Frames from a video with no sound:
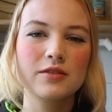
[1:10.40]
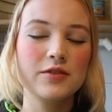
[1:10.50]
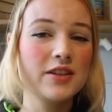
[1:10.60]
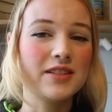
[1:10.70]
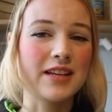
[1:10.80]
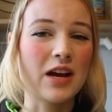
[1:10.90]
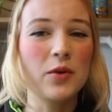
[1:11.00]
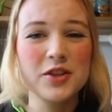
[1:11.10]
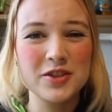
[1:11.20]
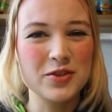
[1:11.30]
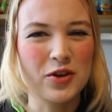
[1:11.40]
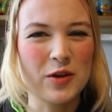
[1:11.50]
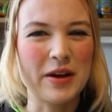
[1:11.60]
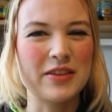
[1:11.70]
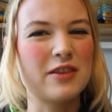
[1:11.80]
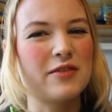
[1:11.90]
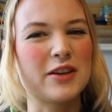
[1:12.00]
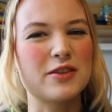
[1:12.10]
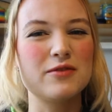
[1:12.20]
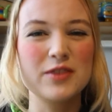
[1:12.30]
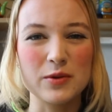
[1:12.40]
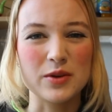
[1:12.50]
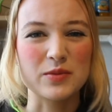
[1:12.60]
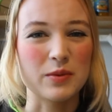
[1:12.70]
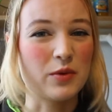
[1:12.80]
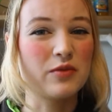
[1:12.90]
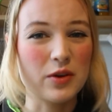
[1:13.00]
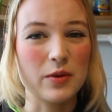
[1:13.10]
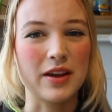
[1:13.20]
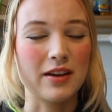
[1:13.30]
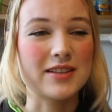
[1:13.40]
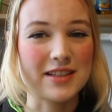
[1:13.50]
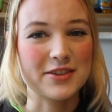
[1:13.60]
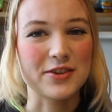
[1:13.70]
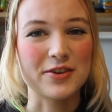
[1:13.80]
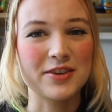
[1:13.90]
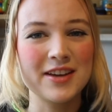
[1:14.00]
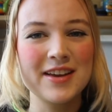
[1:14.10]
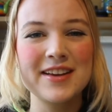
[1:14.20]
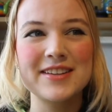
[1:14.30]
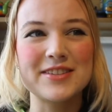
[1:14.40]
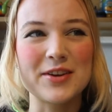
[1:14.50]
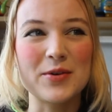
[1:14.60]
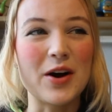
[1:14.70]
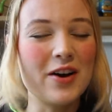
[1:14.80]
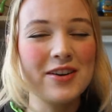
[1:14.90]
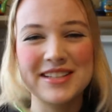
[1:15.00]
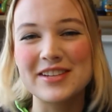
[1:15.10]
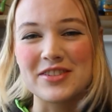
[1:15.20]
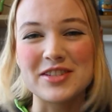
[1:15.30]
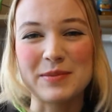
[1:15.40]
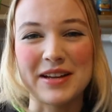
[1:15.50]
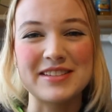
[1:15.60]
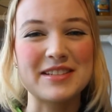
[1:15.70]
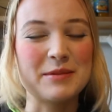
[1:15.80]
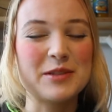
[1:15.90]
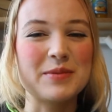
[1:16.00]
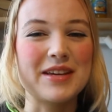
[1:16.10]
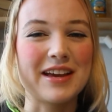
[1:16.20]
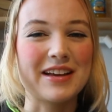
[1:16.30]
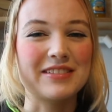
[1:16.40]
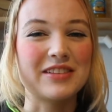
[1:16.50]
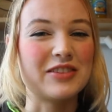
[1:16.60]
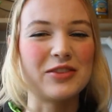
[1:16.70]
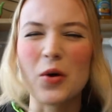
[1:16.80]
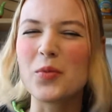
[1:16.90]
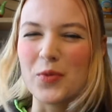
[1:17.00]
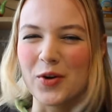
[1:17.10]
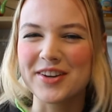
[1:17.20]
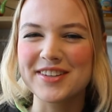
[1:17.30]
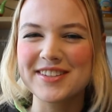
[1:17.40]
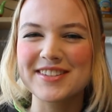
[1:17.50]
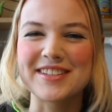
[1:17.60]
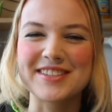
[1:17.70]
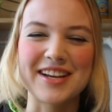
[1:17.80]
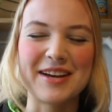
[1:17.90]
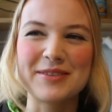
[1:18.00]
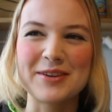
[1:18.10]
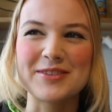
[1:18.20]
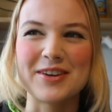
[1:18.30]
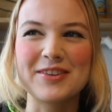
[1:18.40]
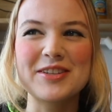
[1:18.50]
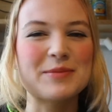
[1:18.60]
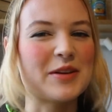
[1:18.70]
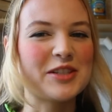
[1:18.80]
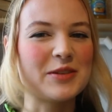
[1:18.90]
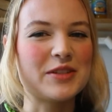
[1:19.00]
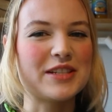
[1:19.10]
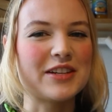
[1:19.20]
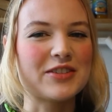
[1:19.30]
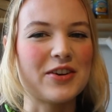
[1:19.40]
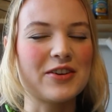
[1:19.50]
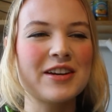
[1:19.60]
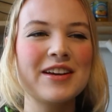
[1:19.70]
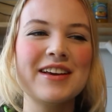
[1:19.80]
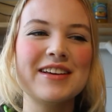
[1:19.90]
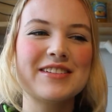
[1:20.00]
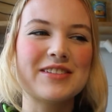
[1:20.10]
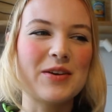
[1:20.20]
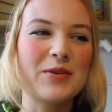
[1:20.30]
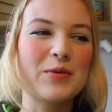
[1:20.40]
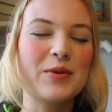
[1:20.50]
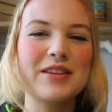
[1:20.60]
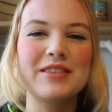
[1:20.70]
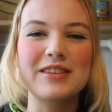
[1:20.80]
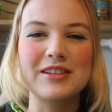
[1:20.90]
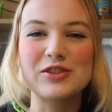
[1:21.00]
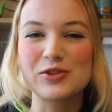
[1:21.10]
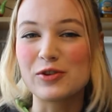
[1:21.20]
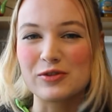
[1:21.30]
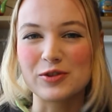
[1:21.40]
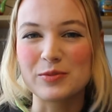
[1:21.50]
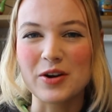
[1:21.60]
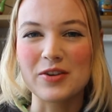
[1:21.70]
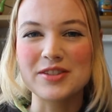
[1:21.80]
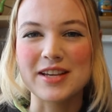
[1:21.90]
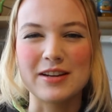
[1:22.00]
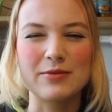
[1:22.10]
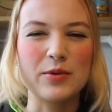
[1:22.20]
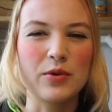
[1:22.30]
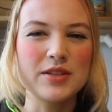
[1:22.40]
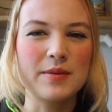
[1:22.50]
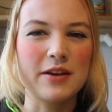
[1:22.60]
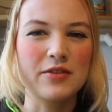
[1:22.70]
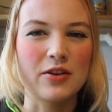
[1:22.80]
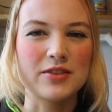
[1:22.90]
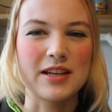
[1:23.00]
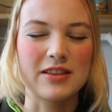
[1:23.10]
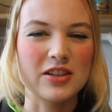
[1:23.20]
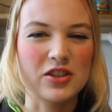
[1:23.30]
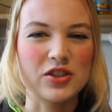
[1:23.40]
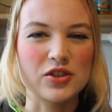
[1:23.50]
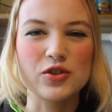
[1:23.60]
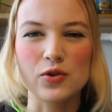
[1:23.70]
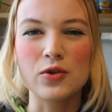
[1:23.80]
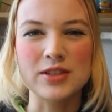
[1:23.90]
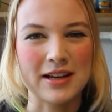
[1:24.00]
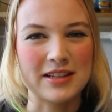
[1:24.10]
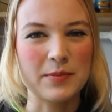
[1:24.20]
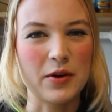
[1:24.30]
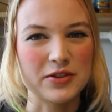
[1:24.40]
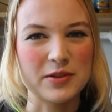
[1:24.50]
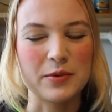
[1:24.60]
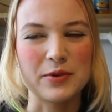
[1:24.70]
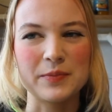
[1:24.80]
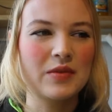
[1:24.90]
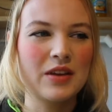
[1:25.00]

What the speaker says: Firstly, I wanted to talk about the effect of viewers when we were viewing a TikTok. So our attention span seems to be getting a lot worse as time goes on, especially with TikTok. So with the short form content, we want to have content that is as short as possible.